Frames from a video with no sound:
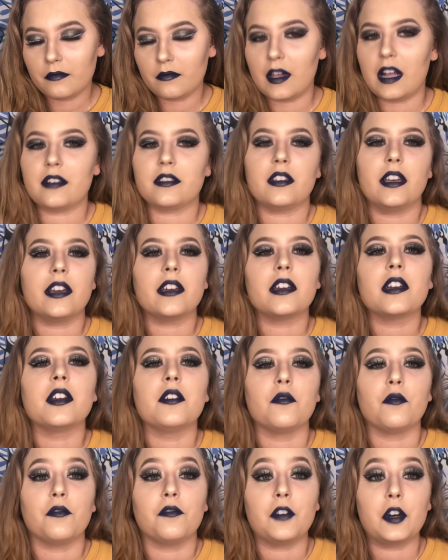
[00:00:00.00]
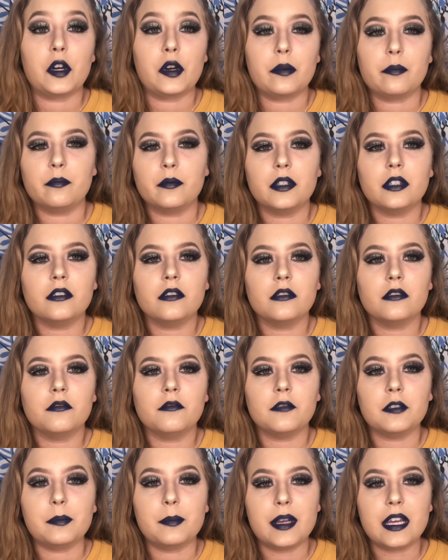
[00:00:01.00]
that's like confirmed
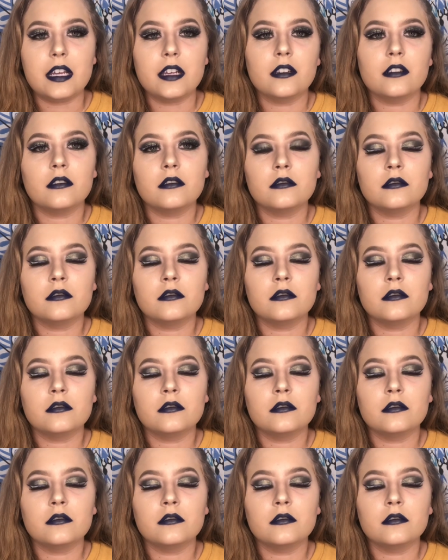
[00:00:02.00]
for me,